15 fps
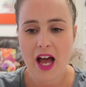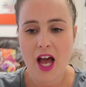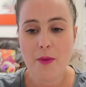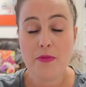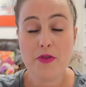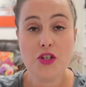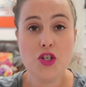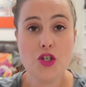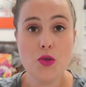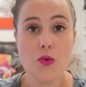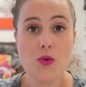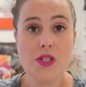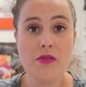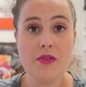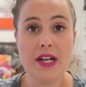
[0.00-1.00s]
Um, the
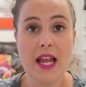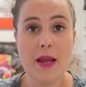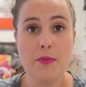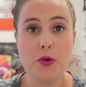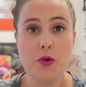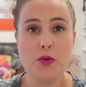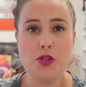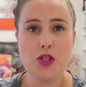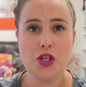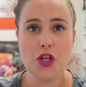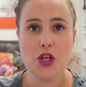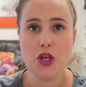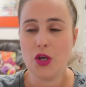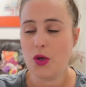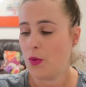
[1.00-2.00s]
Jewels are unable
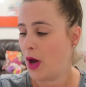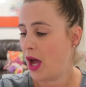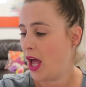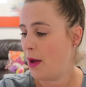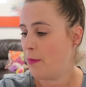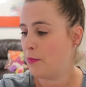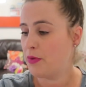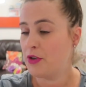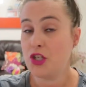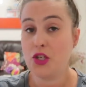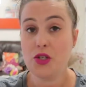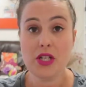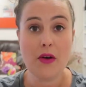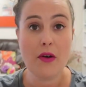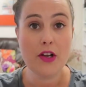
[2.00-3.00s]
to um,
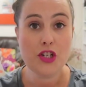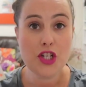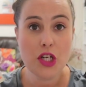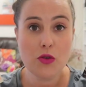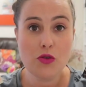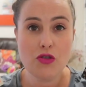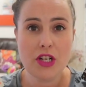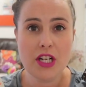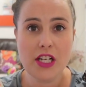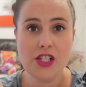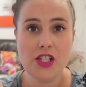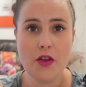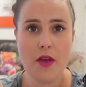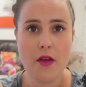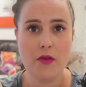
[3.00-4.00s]
produce their own children, and
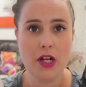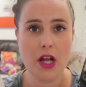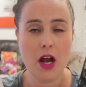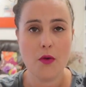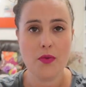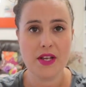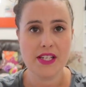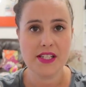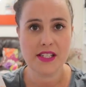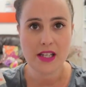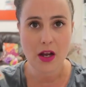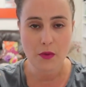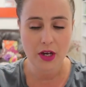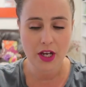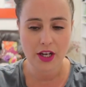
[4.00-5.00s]
so they rely on these
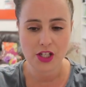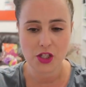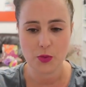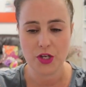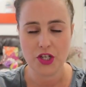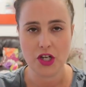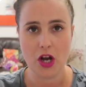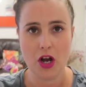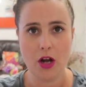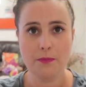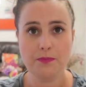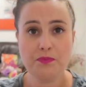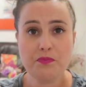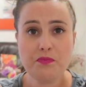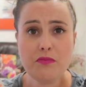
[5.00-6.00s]
surrogates, which are